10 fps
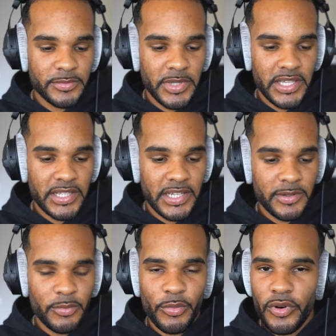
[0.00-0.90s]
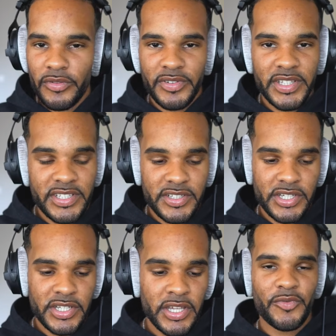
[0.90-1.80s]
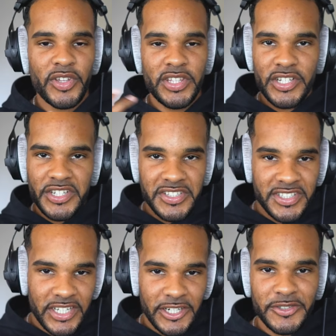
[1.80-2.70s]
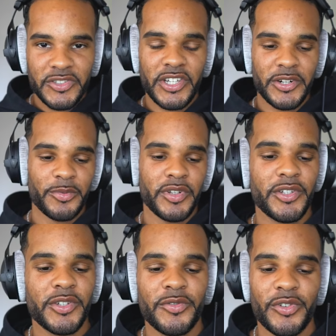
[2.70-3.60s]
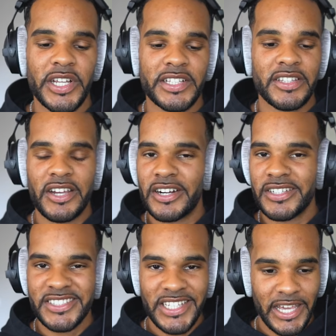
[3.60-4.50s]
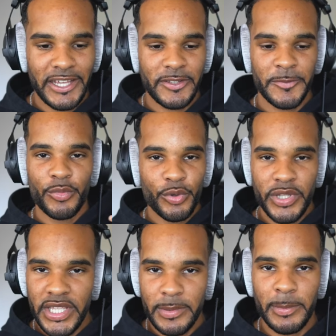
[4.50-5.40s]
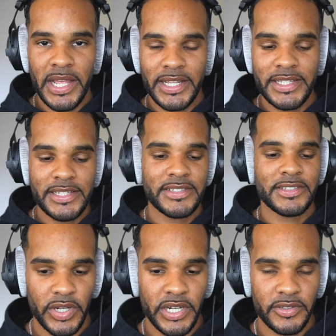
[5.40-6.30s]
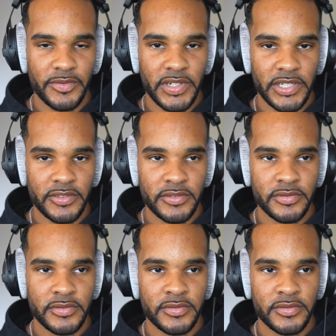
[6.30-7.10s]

to make it like more vintagey. Vintagey sounds are really good for like dark, sad, moody melodies without the vinyl.